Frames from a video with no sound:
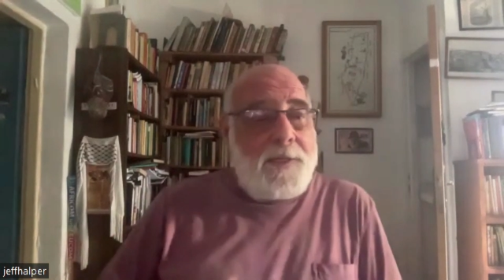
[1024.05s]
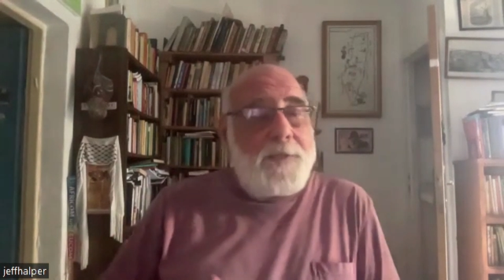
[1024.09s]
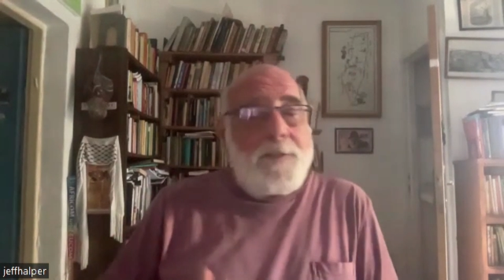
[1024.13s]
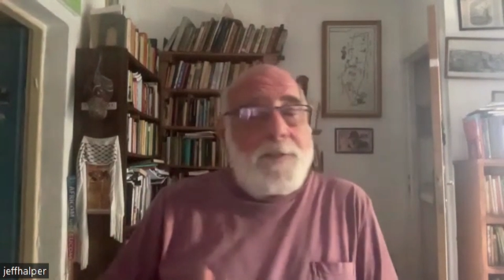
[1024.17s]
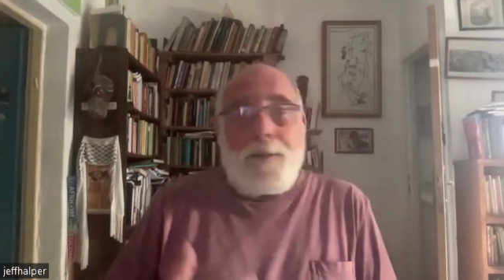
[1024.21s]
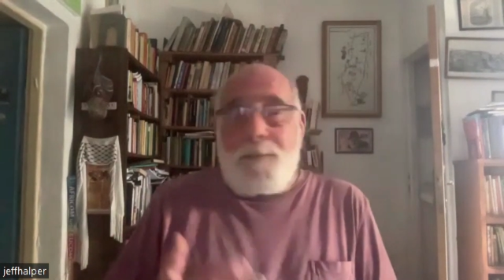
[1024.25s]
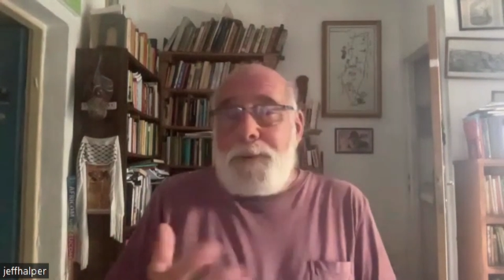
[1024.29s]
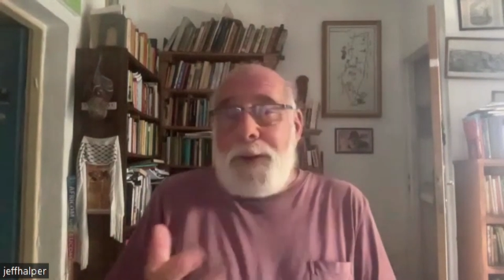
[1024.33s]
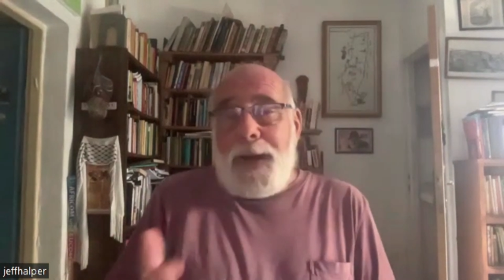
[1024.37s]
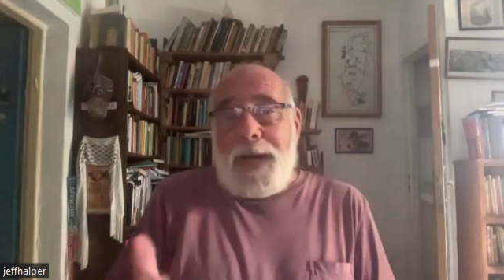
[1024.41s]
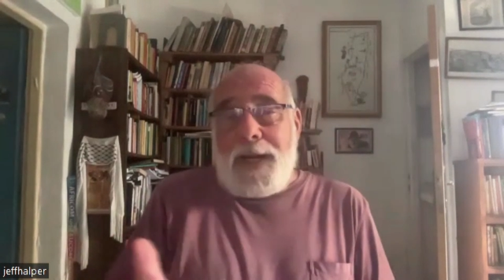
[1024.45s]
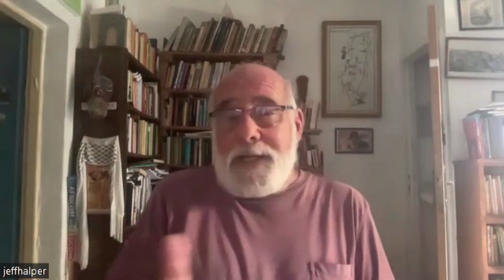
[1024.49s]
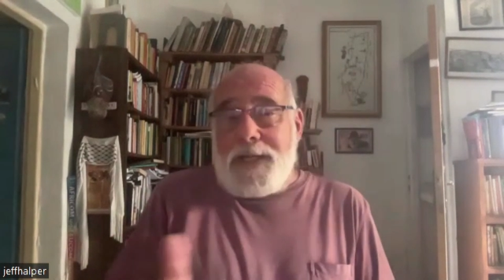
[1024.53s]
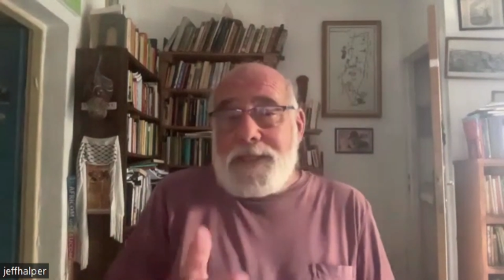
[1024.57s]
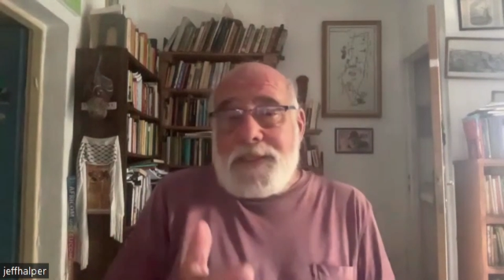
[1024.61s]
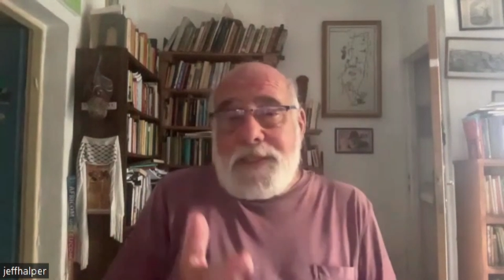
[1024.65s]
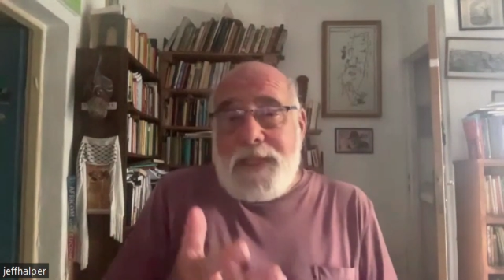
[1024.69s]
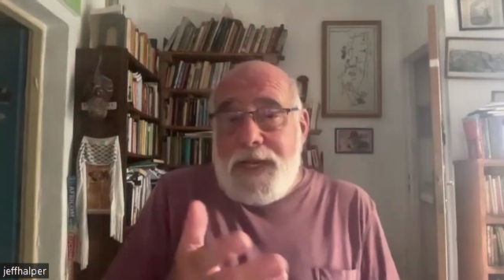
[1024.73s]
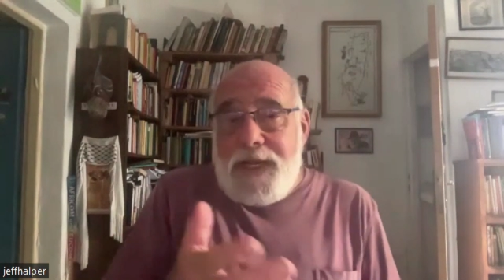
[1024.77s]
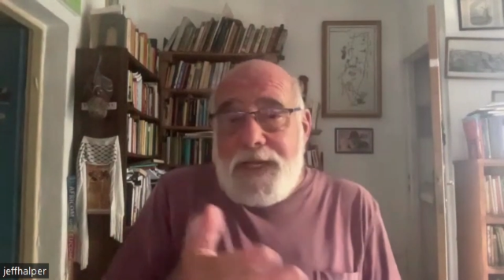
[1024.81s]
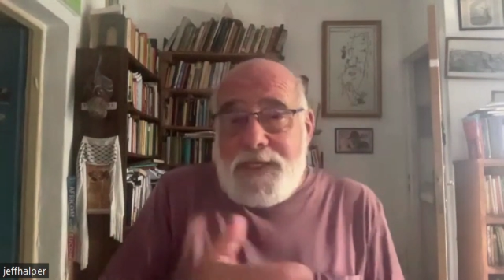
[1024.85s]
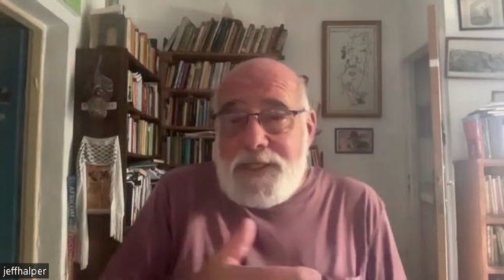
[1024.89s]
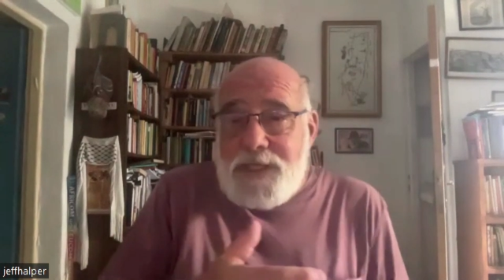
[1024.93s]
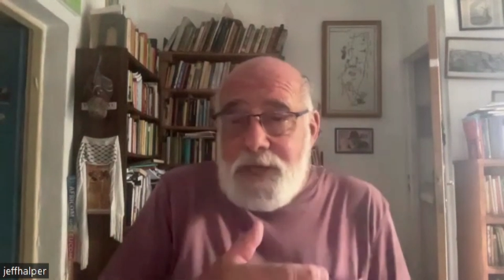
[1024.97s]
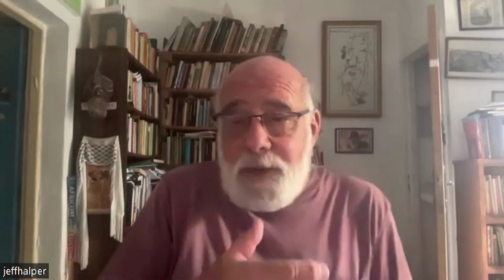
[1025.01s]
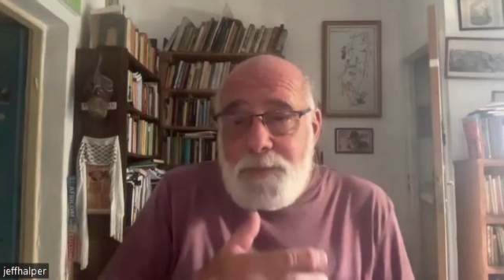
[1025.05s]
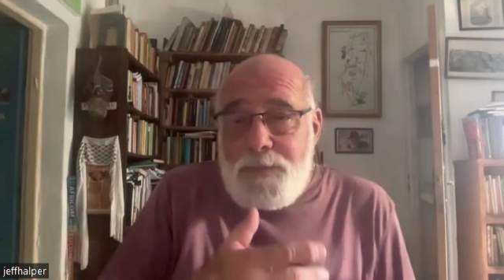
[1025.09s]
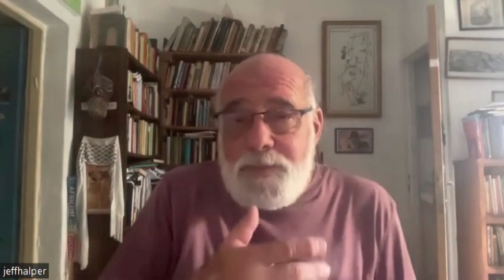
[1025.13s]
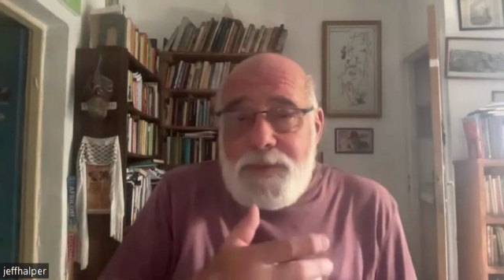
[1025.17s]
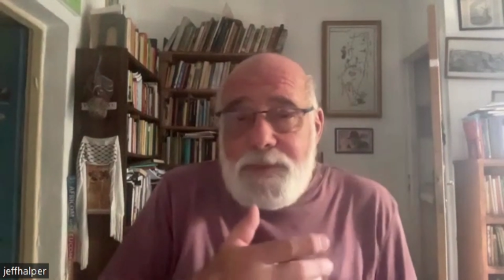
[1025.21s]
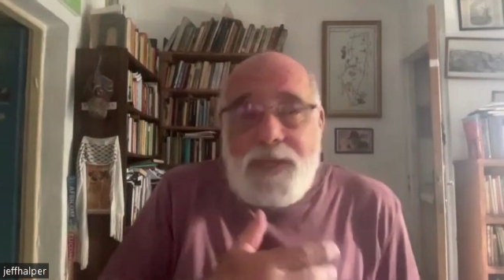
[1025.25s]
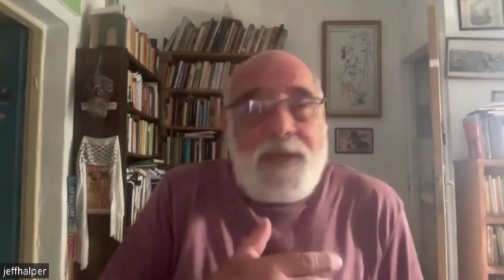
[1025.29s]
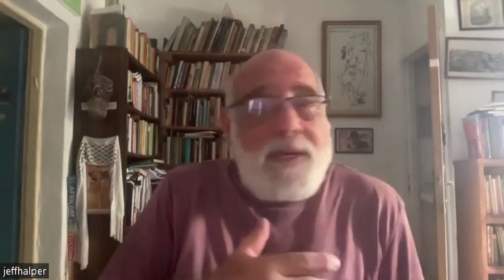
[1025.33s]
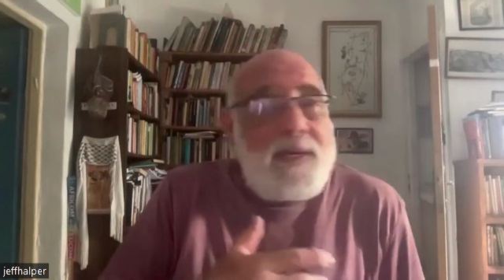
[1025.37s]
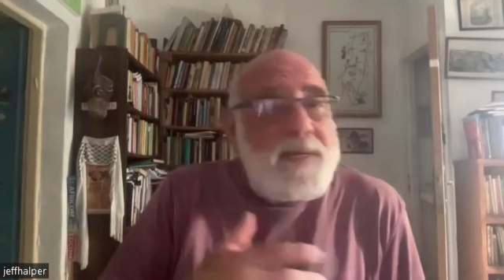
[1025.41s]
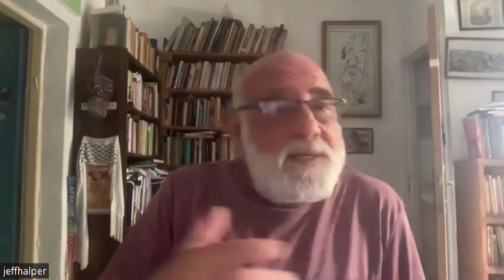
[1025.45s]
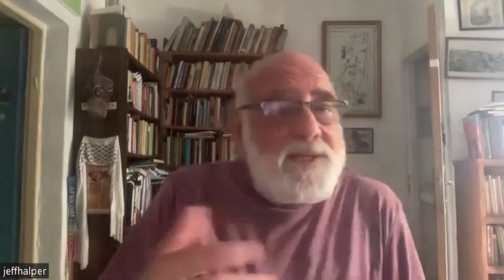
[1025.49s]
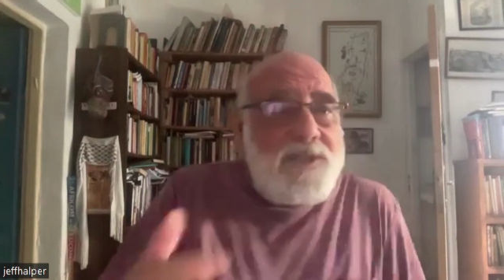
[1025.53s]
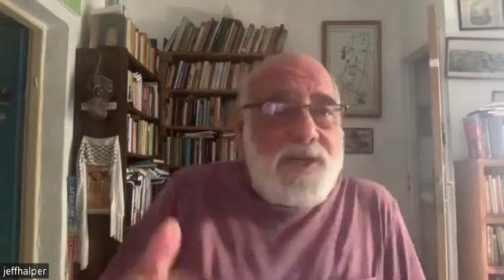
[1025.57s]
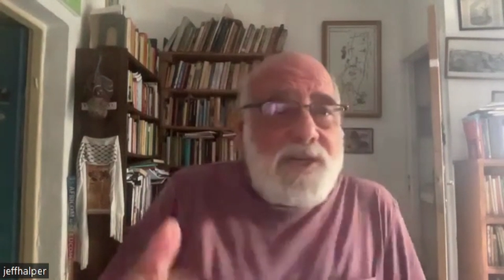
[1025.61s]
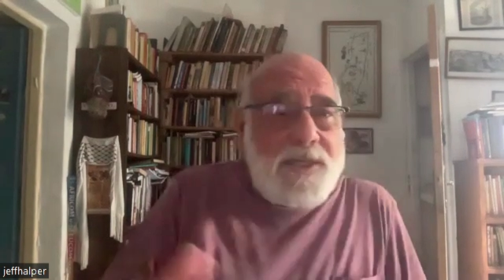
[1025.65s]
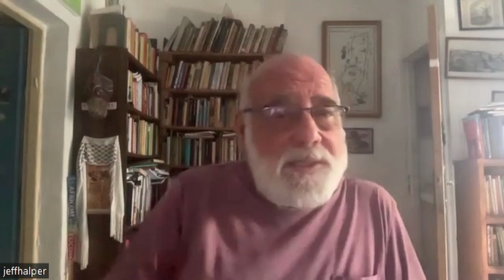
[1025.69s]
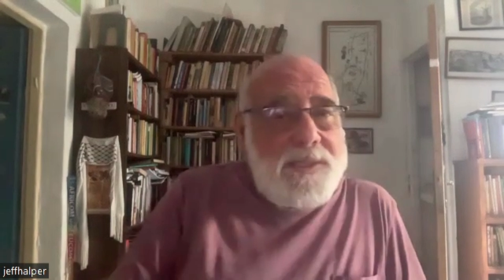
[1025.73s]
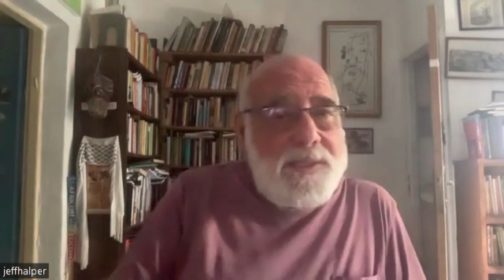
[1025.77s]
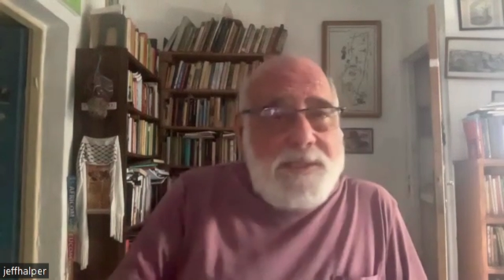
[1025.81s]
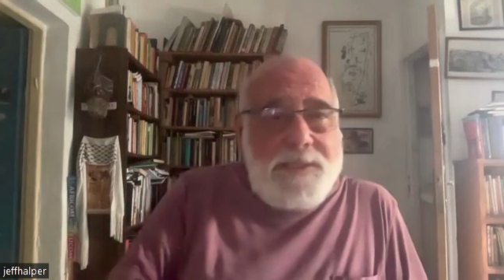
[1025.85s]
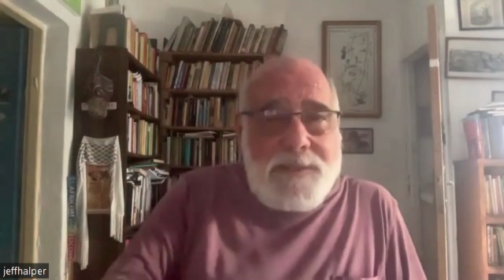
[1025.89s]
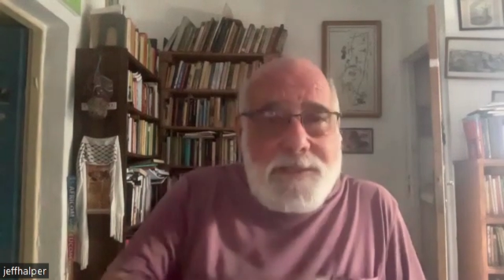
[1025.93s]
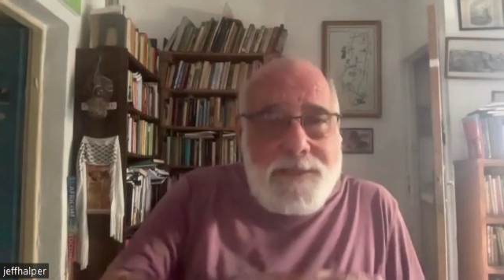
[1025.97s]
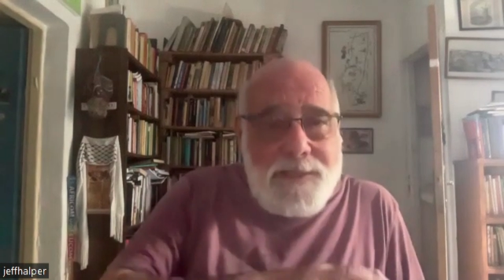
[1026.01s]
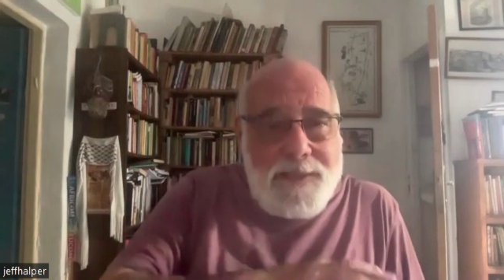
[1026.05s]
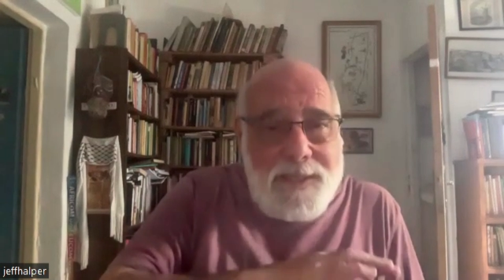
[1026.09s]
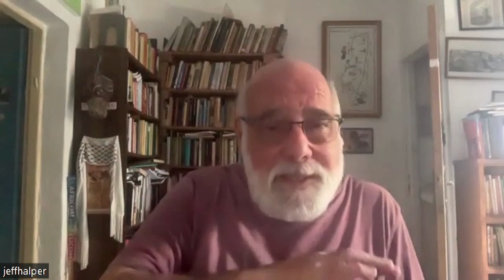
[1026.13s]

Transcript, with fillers: The Palestinians are being just